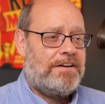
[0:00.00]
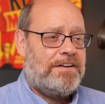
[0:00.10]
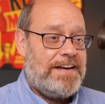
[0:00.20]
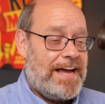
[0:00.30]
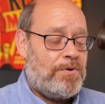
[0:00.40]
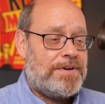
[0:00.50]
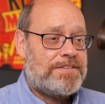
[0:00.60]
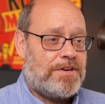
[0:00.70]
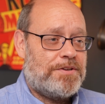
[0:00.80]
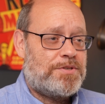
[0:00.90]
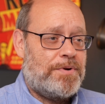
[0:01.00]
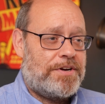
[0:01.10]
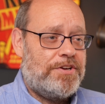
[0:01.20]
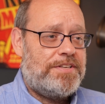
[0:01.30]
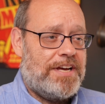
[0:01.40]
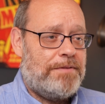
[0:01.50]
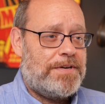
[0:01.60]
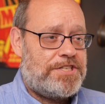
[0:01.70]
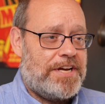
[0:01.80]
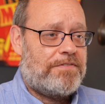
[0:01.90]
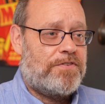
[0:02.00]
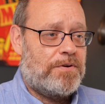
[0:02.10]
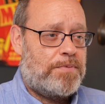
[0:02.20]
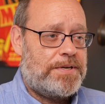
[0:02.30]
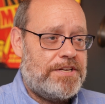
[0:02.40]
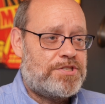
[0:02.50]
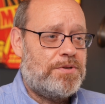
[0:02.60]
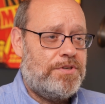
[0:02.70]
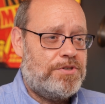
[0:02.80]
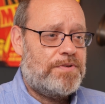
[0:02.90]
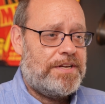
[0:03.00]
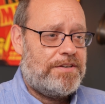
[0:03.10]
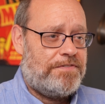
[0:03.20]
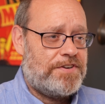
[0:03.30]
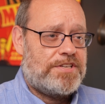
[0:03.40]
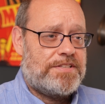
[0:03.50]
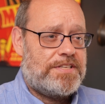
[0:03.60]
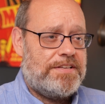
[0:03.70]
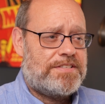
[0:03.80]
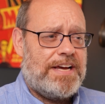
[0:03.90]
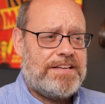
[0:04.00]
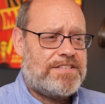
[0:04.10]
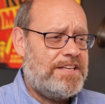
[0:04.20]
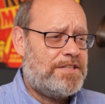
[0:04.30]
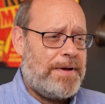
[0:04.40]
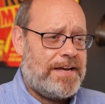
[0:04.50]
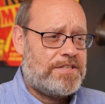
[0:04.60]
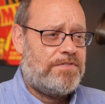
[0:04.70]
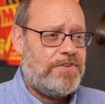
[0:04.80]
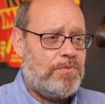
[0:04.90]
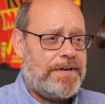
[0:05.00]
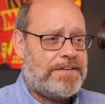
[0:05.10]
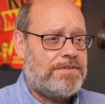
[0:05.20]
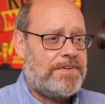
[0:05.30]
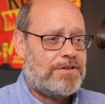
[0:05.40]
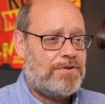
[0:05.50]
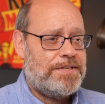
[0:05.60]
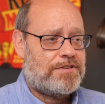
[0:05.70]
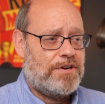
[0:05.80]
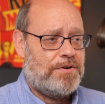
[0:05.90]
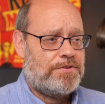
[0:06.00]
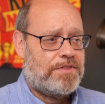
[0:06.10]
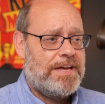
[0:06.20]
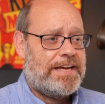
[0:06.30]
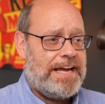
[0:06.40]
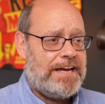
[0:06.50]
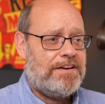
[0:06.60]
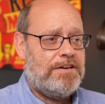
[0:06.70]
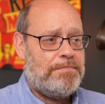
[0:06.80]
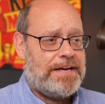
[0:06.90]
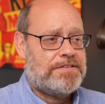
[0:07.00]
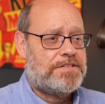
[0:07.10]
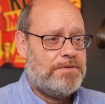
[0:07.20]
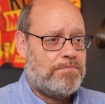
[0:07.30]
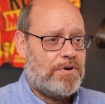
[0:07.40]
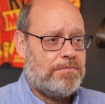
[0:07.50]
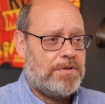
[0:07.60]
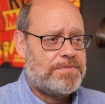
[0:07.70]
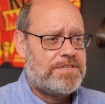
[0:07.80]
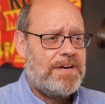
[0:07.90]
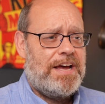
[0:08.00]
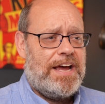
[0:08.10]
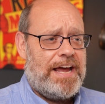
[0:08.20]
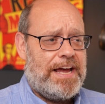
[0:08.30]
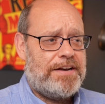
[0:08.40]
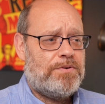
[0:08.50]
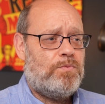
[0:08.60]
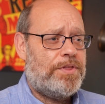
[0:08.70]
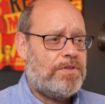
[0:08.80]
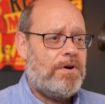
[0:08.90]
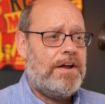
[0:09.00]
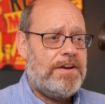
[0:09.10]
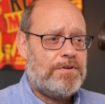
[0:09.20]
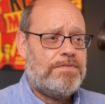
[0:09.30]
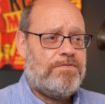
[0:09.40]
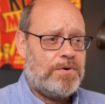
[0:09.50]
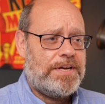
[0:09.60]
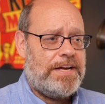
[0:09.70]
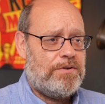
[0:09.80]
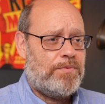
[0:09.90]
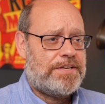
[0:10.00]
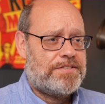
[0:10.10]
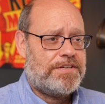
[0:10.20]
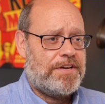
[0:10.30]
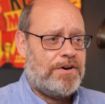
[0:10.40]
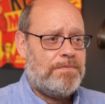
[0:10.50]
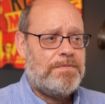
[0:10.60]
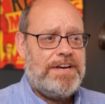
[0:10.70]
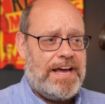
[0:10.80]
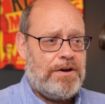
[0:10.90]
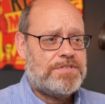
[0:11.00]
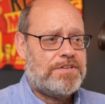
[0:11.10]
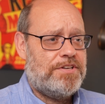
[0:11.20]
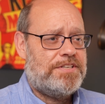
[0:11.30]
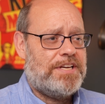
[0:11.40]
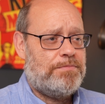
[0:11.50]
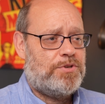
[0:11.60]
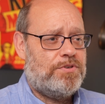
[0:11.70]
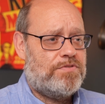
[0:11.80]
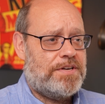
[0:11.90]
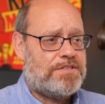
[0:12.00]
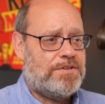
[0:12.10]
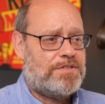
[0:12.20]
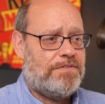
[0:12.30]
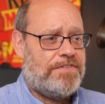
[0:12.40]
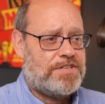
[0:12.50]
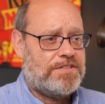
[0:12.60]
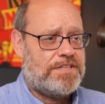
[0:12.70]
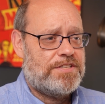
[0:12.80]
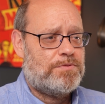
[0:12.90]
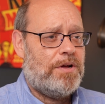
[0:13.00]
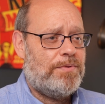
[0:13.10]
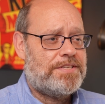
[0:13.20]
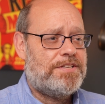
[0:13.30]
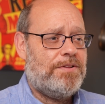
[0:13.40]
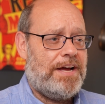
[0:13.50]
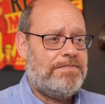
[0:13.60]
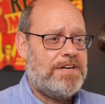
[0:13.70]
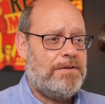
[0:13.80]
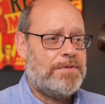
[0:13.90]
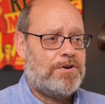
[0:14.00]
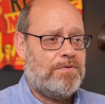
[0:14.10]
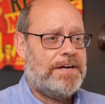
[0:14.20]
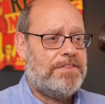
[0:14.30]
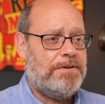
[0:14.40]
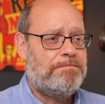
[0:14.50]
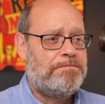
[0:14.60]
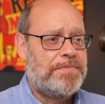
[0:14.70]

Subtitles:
Now is also a good time to check for potential nutrient deficiencies, as these past few weeks of increased growth can unmask some problems, and with another 4 to 8 weeks to go, now is a good time to address those deficiencies while we still have time to correct them.